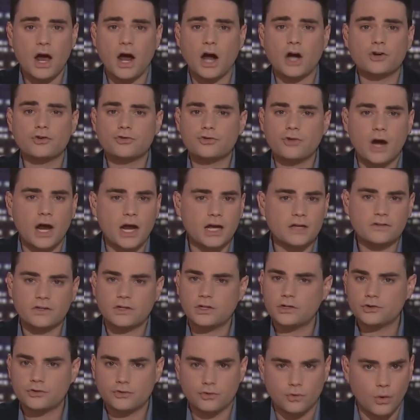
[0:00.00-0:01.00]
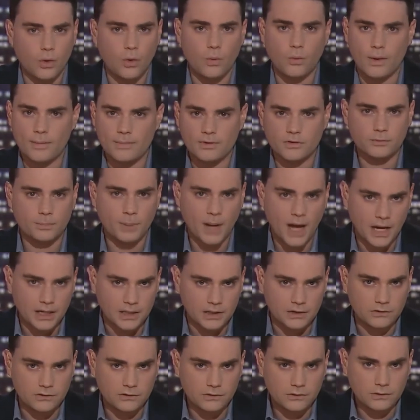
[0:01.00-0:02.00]
aren't trying to control women's
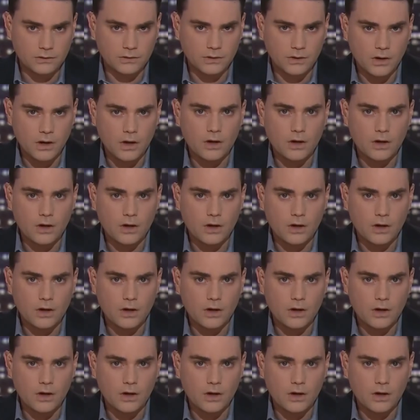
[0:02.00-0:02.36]
bodies.